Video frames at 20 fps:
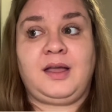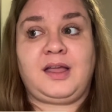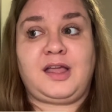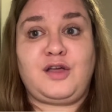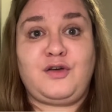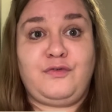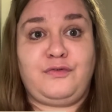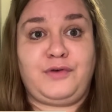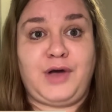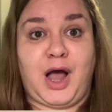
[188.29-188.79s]

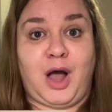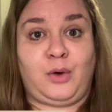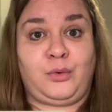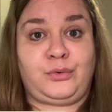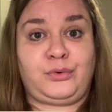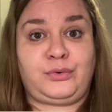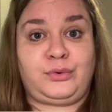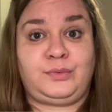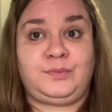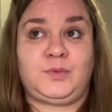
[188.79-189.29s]

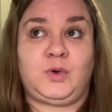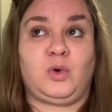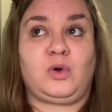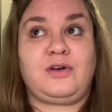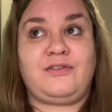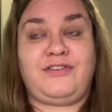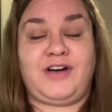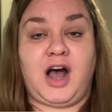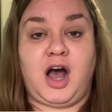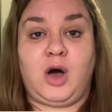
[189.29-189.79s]

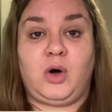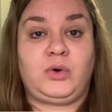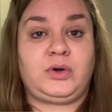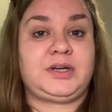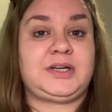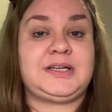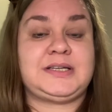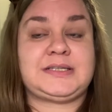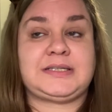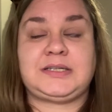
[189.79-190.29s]
Kvár
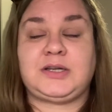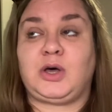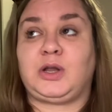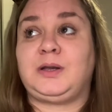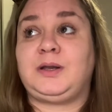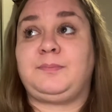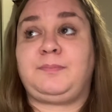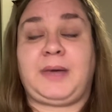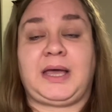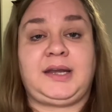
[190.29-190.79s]
is a
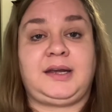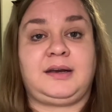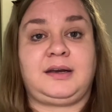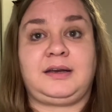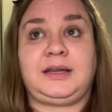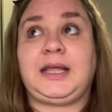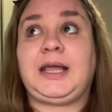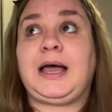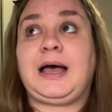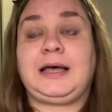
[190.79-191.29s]

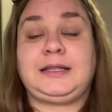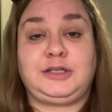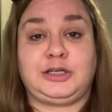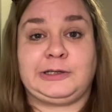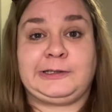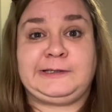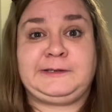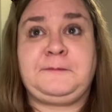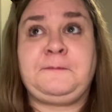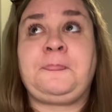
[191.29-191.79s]
non-binary
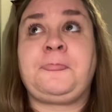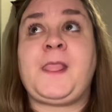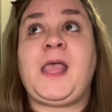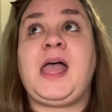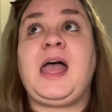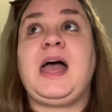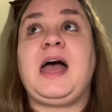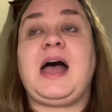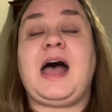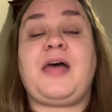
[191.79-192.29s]
adult.
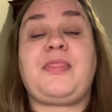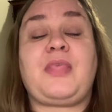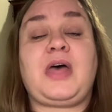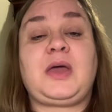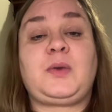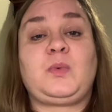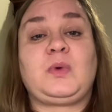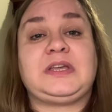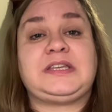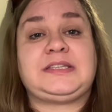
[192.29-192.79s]
And
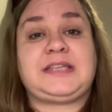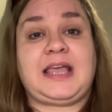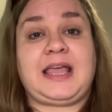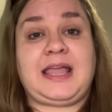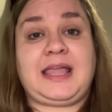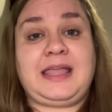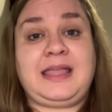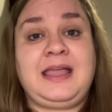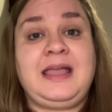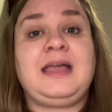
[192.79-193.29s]
then we
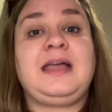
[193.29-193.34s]
say